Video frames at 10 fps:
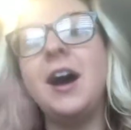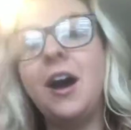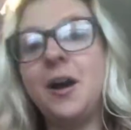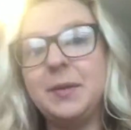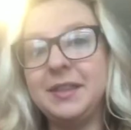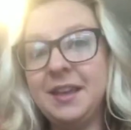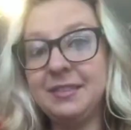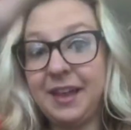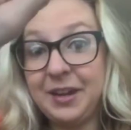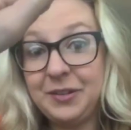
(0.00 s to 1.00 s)
And that
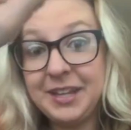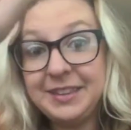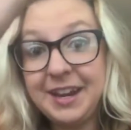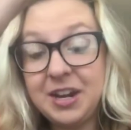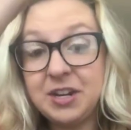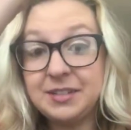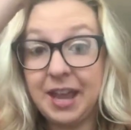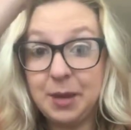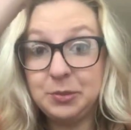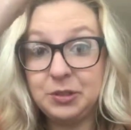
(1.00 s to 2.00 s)
light right there is
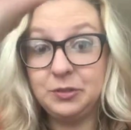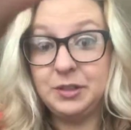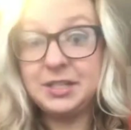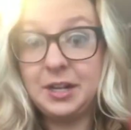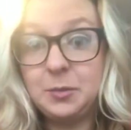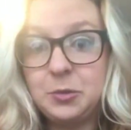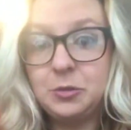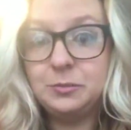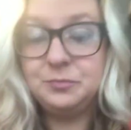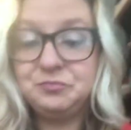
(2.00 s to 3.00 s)
absolutely terrible.